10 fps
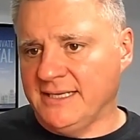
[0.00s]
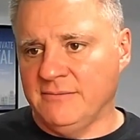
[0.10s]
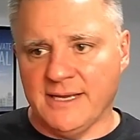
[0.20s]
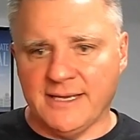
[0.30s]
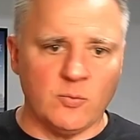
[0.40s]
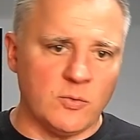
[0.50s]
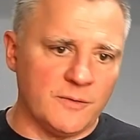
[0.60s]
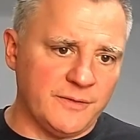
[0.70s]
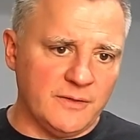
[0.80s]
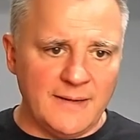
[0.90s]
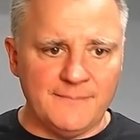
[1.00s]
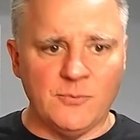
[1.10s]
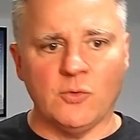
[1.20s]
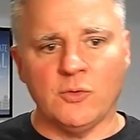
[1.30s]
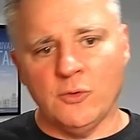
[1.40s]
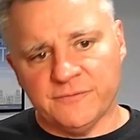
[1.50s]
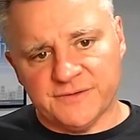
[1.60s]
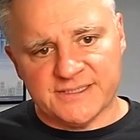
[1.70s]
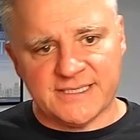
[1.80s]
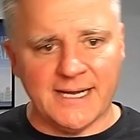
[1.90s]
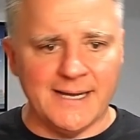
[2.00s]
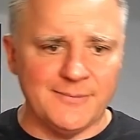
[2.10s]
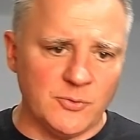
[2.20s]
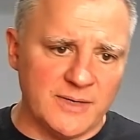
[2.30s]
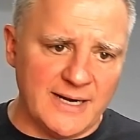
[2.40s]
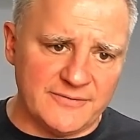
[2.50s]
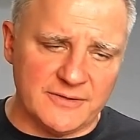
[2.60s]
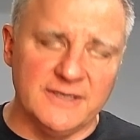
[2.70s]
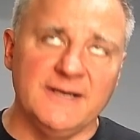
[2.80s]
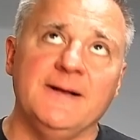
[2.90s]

and make it worth a lot more over the time or whatever,